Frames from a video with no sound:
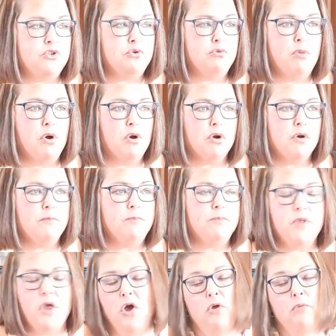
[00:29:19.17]
toolbar
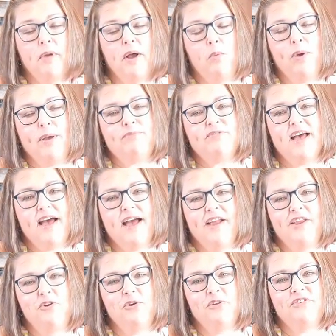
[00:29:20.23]
on my website
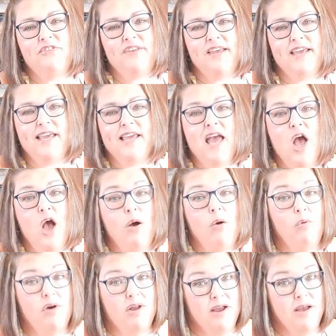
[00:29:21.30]
and you can see
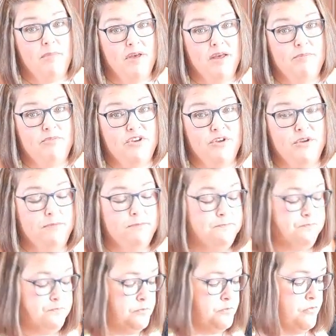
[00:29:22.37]
what I'm up to.
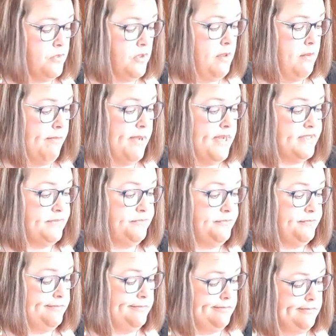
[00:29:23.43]

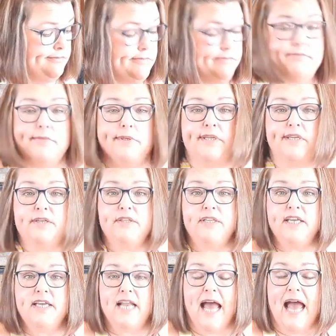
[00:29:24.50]
But until
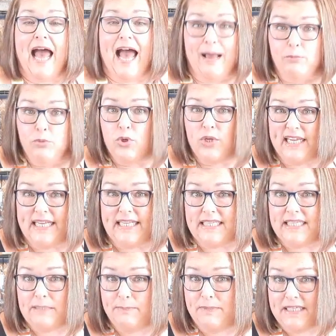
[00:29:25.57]
then, I'm going to eat
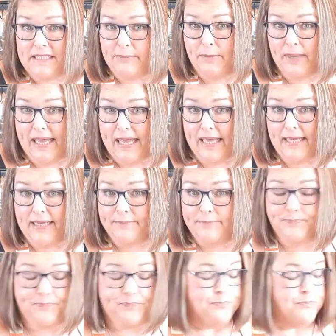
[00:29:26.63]
this piece of pie.
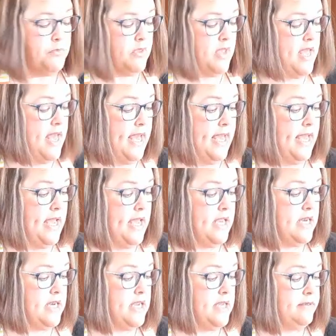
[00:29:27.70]

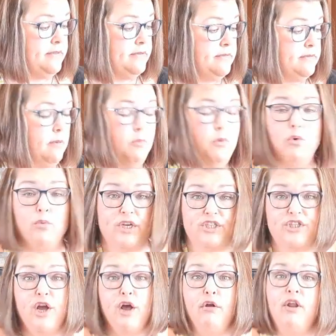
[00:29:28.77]
And I'm going to
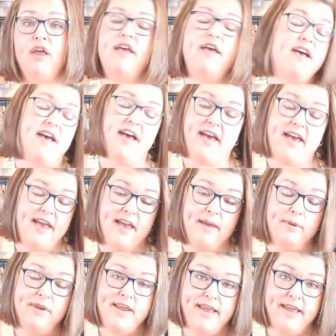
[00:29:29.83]
wish y'all a
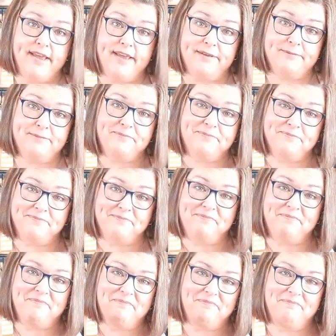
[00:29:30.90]
happy day.
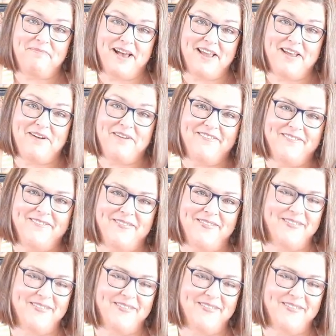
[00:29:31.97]
Bye, y'all.